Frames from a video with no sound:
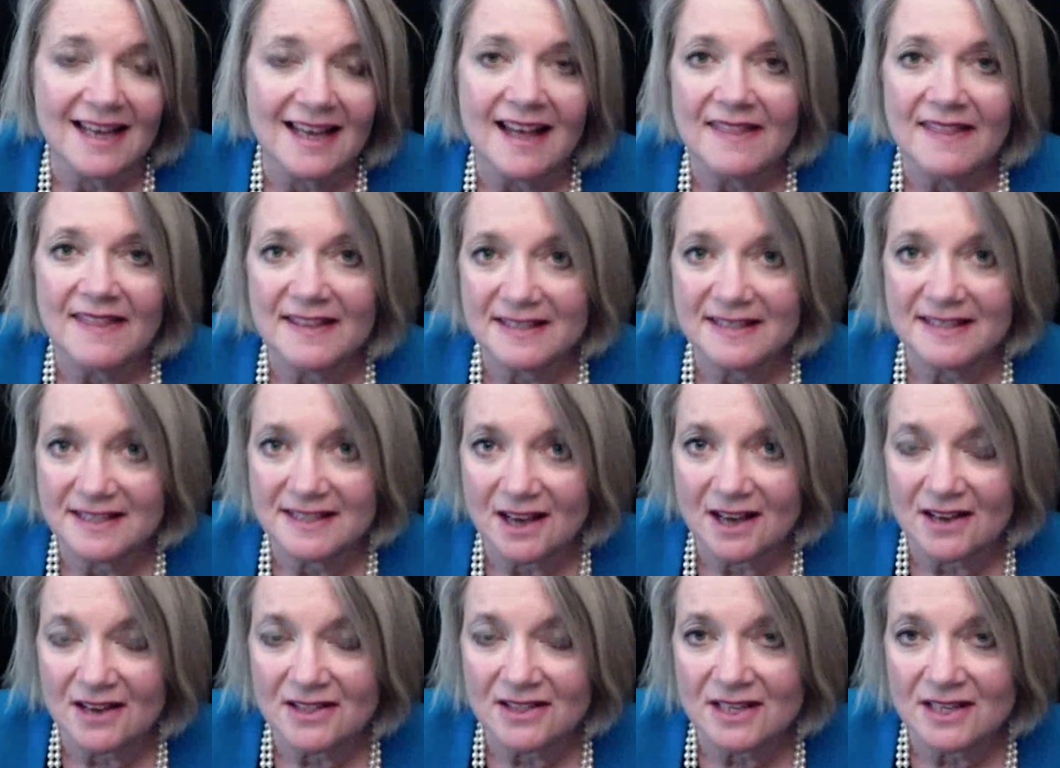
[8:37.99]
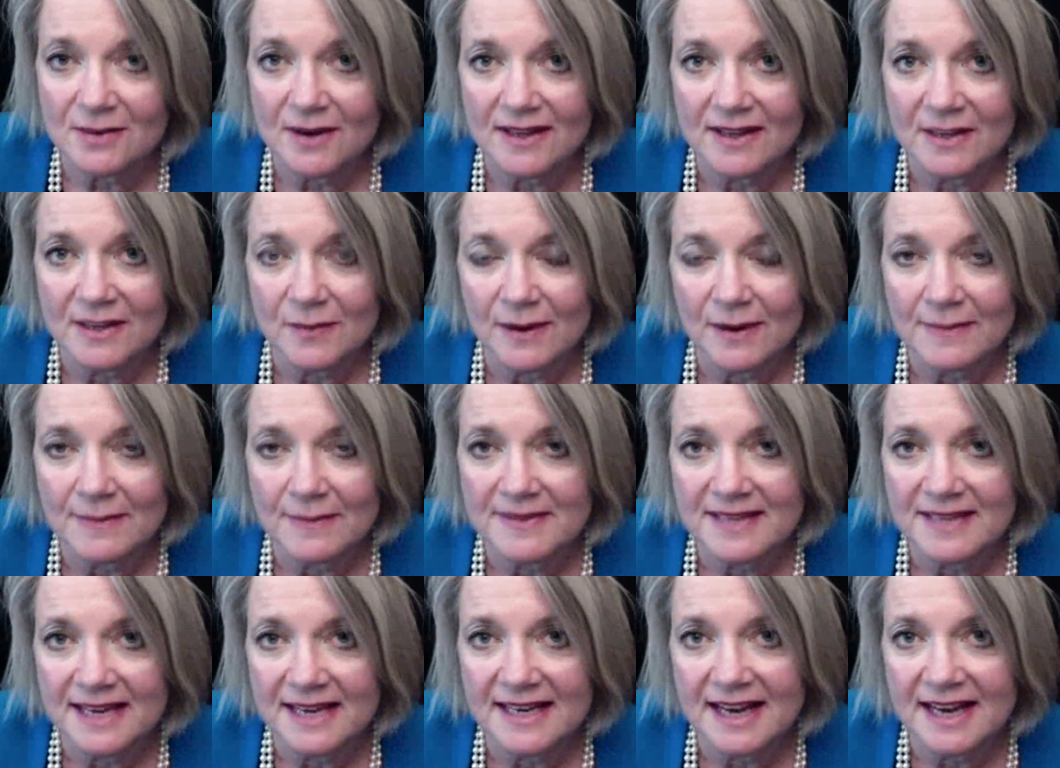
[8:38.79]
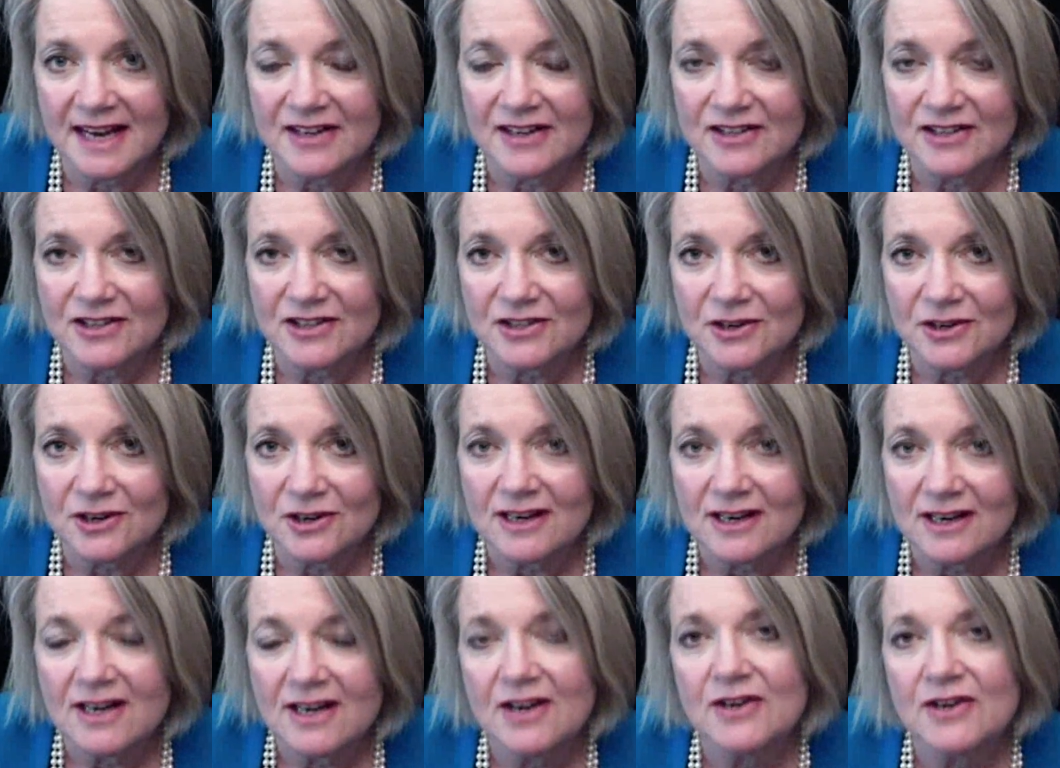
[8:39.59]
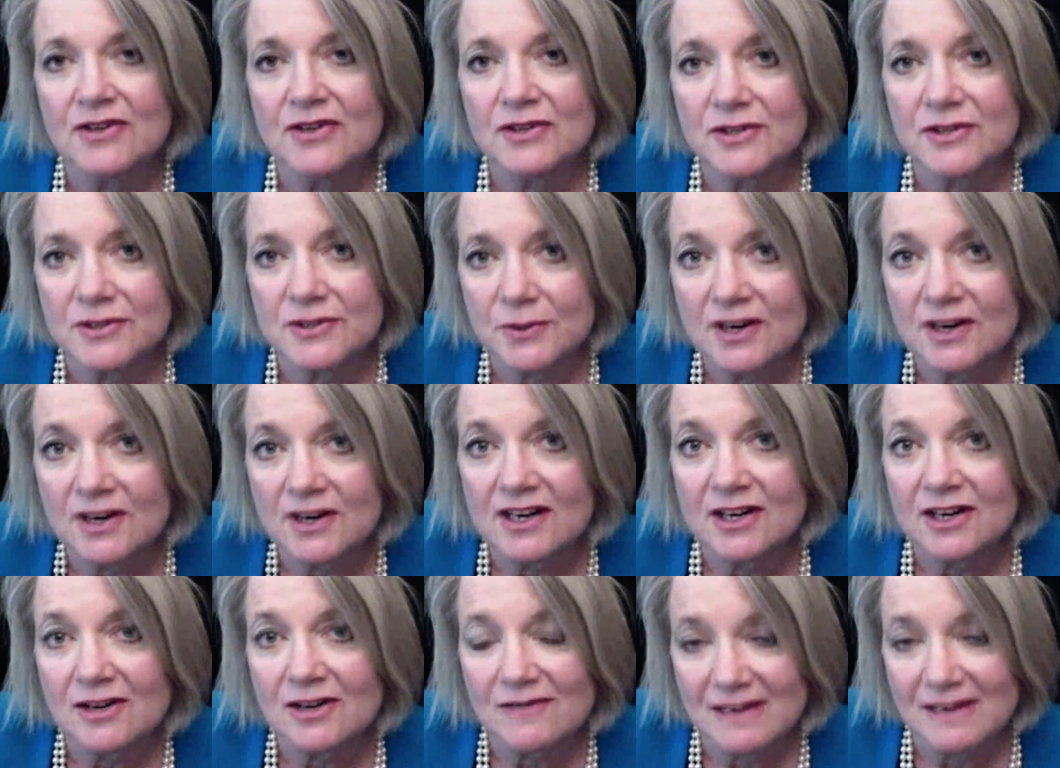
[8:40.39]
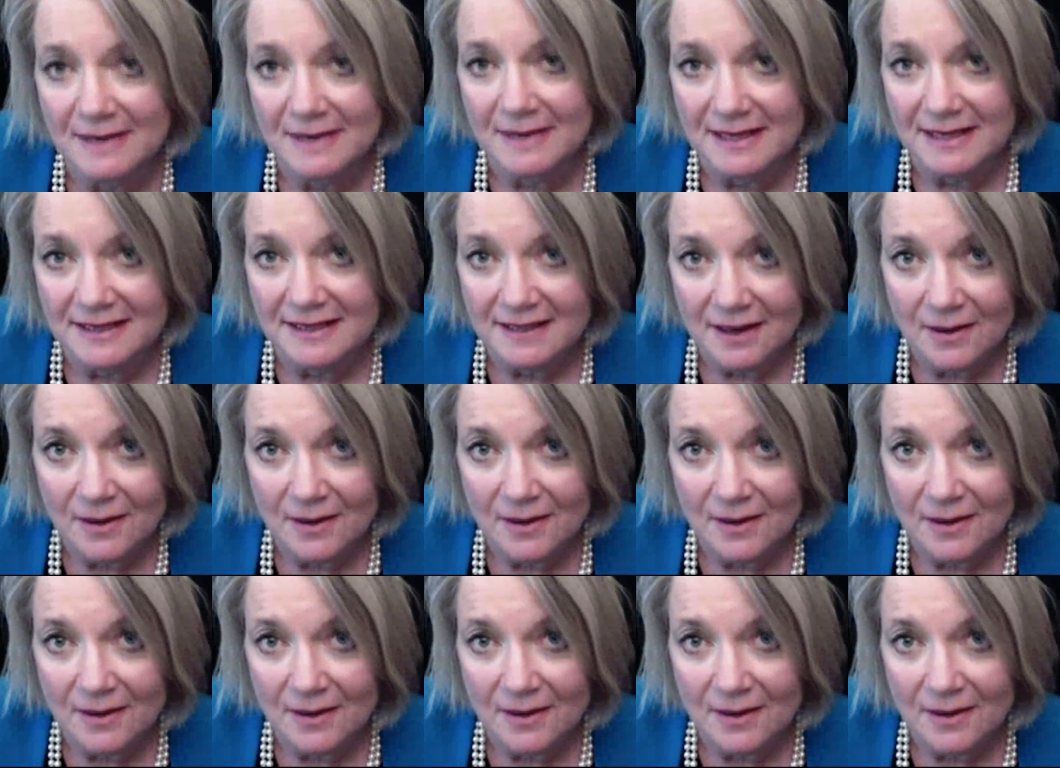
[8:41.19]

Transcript: This is also on the website under your SOAR agreement.